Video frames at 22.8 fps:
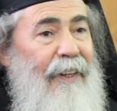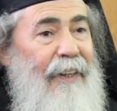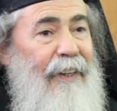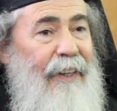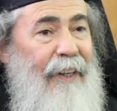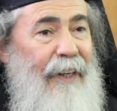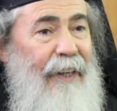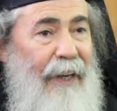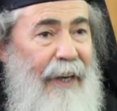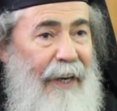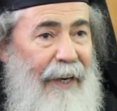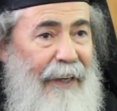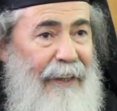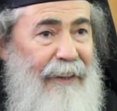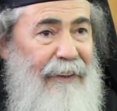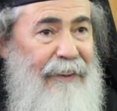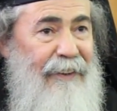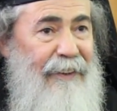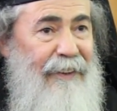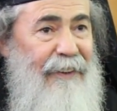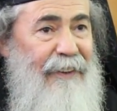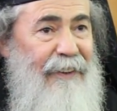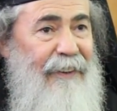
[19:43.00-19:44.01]
the
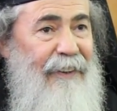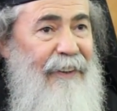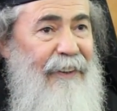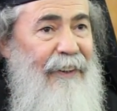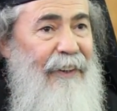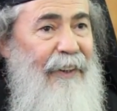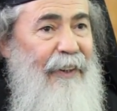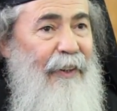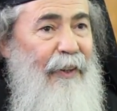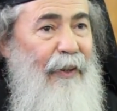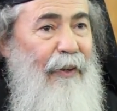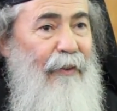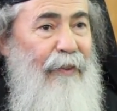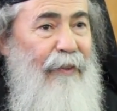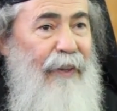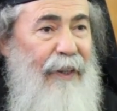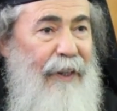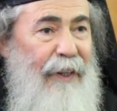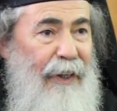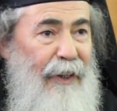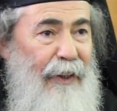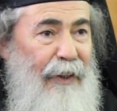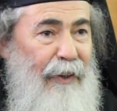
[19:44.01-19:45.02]
light of
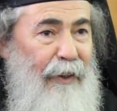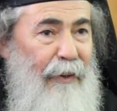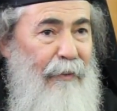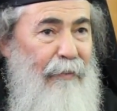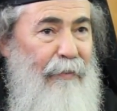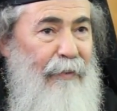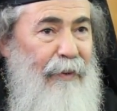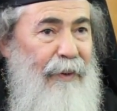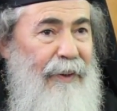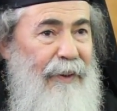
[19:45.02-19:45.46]
the kingdom